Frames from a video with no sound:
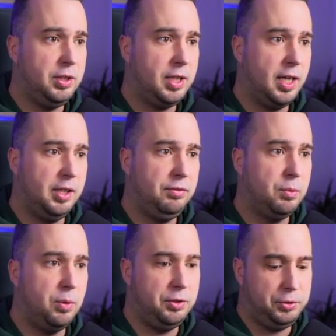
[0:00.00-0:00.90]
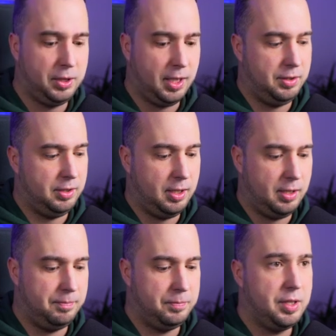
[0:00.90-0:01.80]
You can, if you want, you can
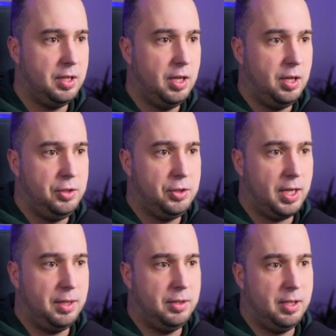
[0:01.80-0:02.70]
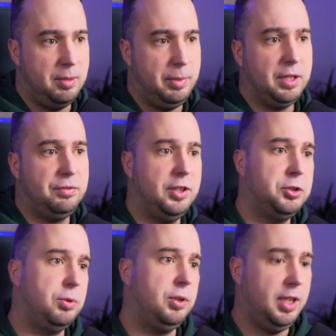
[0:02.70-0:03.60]
um, you can uh, make it
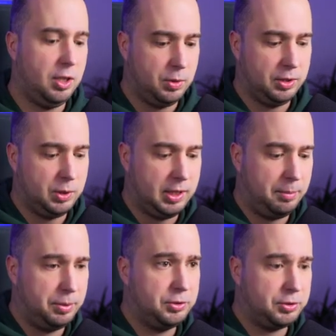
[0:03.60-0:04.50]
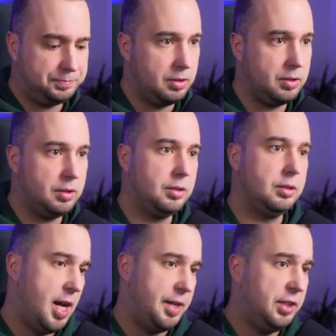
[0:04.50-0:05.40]
visible here what, what happens.
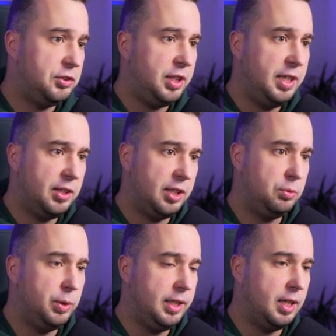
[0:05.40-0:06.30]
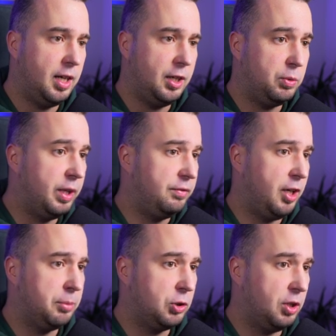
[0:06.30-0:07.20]
And then you see here that we uh, create a
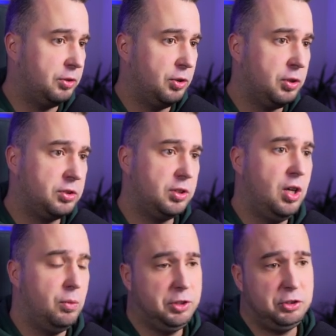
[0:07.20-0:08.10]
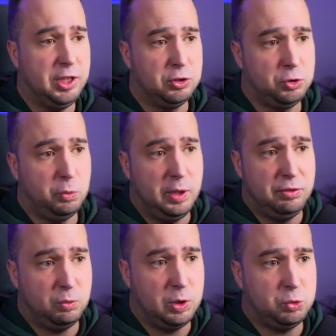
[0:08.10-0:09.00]
variable called docs, which is equal to
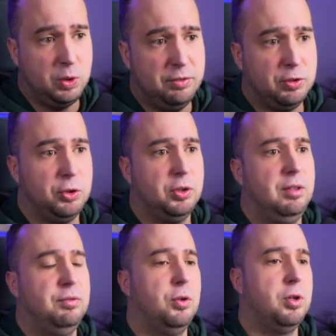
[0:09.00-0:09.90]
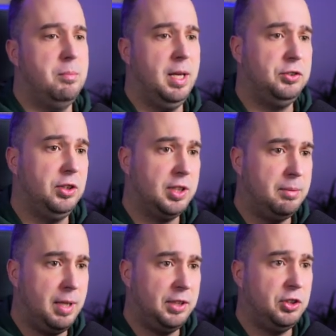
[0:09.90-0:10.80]
re retriever.invoke message.
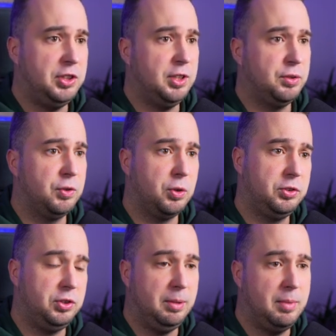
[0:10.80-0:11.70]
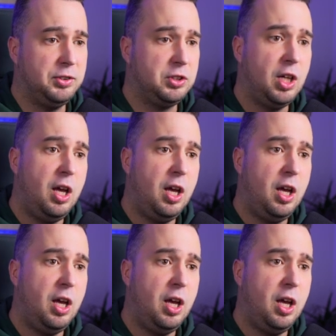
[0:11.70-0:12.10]
And message is, of course, the message.